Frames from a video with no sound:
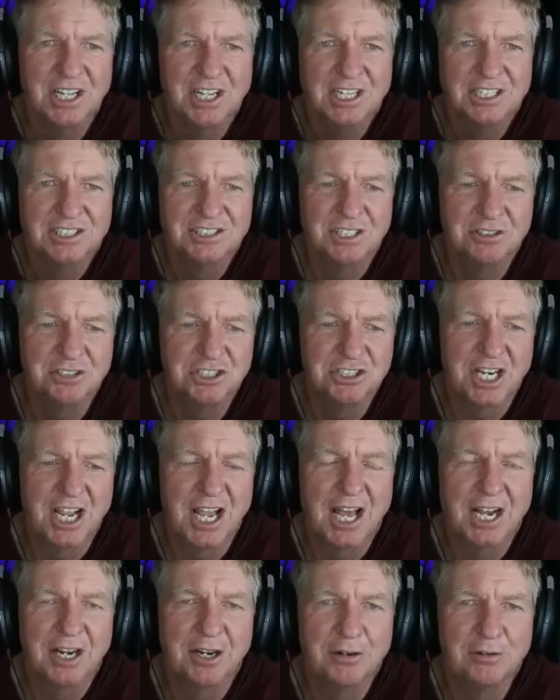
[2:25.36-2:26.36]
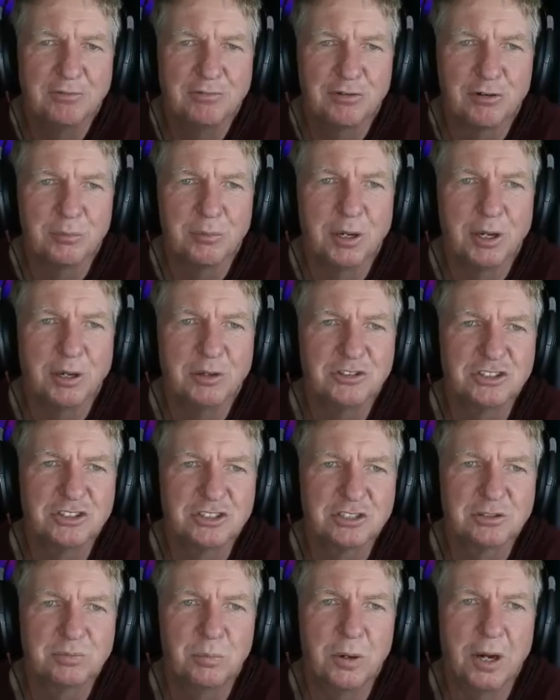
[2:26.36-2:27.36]
So shadowed for
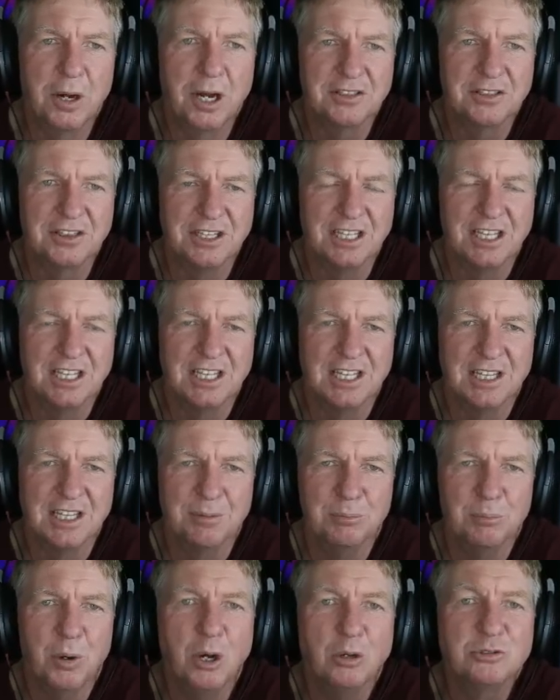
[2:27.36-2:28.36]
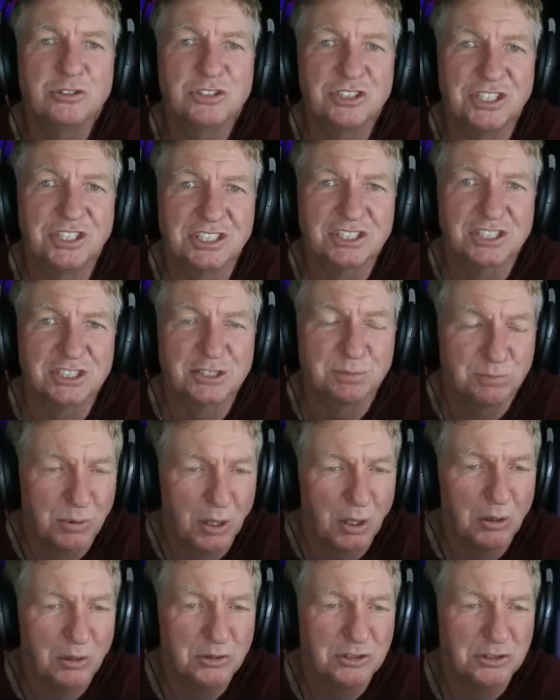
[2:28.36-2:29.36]
most, but the most
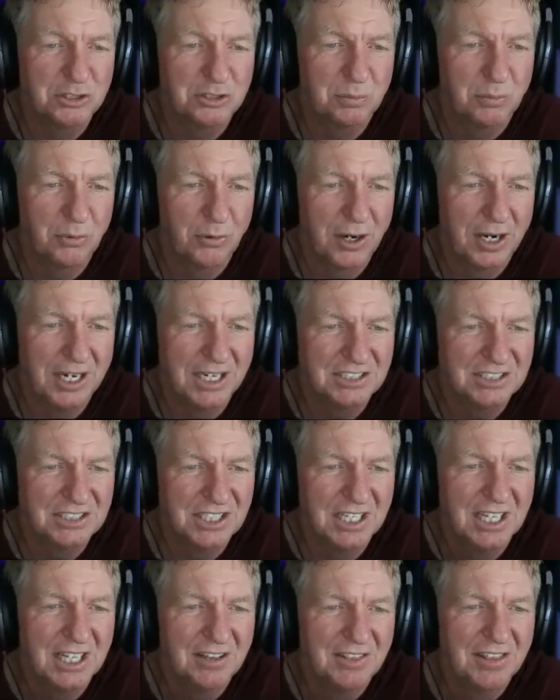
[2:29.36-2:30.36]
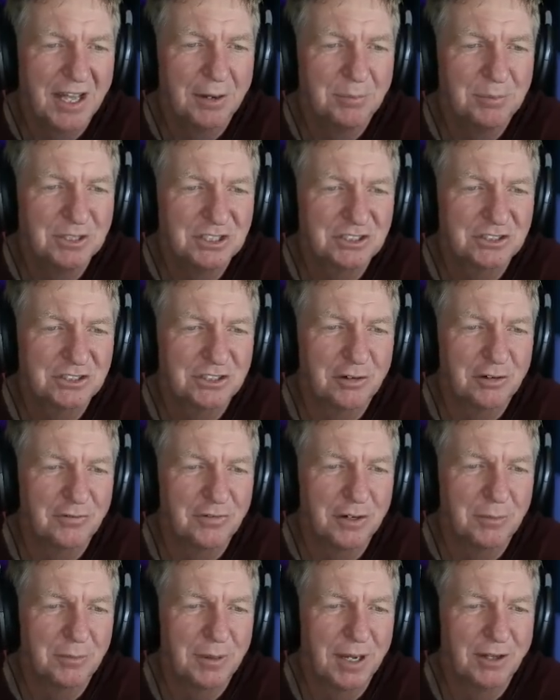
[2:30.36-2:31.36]
exposed breaks, that'd be
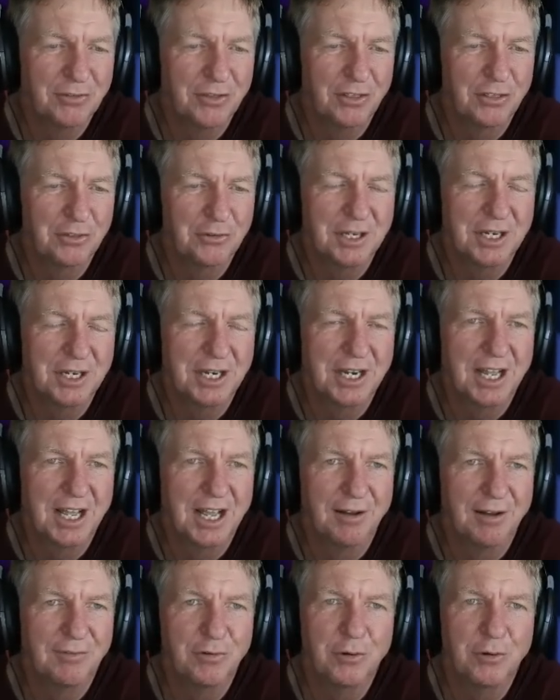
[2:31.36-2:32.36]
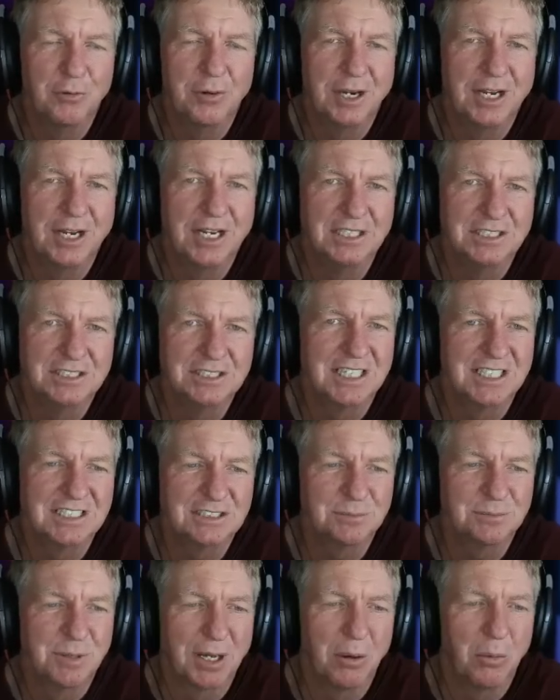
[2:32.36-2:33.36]
surfing about the three and a half foot range, and
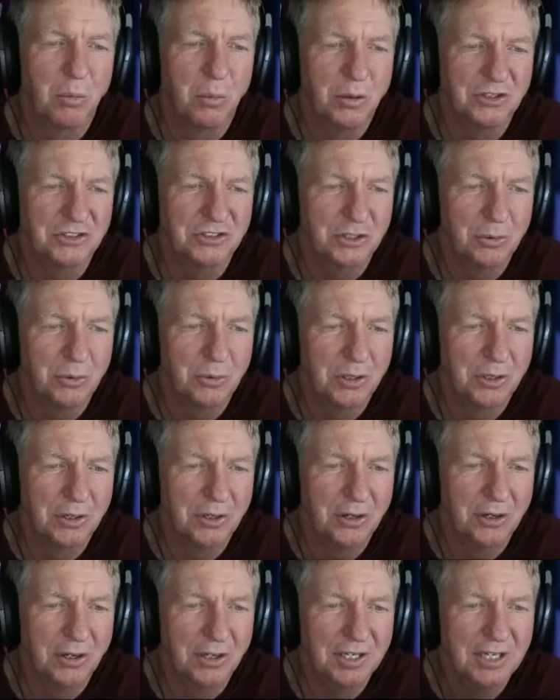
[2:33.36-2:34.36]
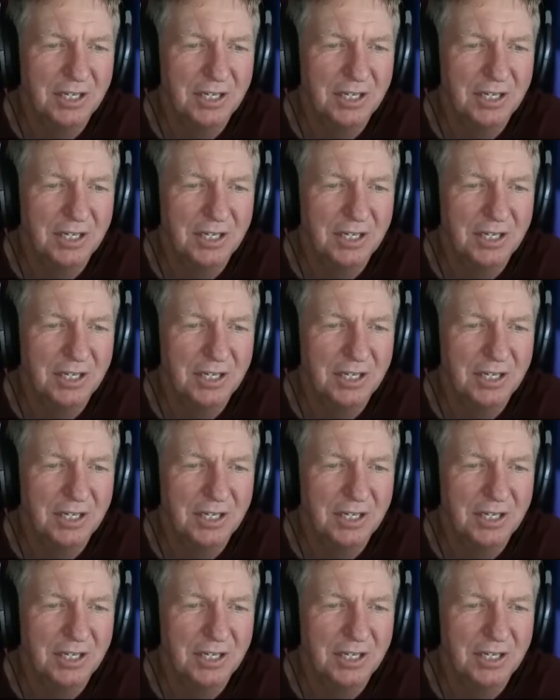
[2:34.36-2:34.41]
that's about what's going on.